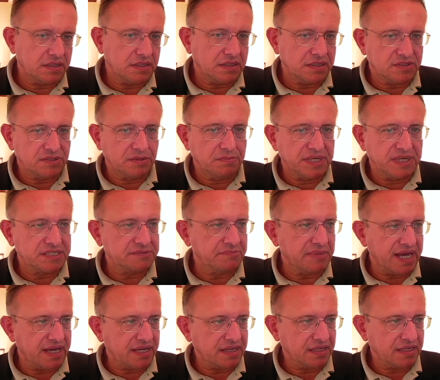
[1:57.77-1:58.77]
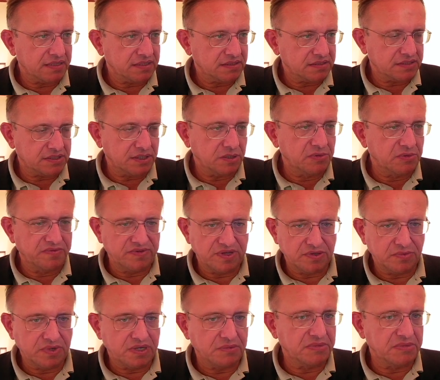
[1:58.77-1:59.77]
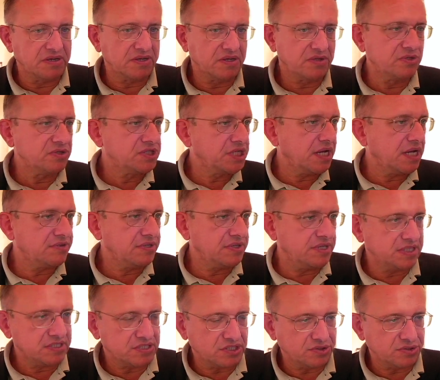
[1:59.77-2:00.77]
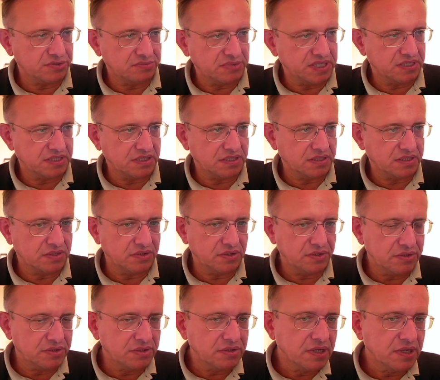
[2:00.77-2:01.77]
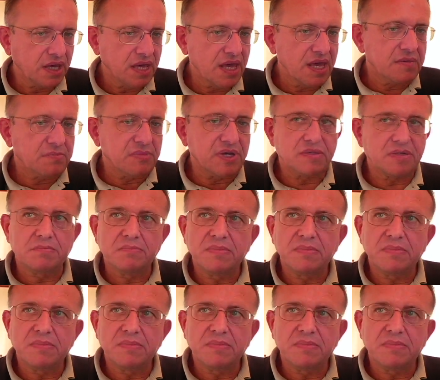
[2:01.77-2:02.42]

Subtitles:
It's a mixed bag. Some of it will be, the Chardonnays should be good, but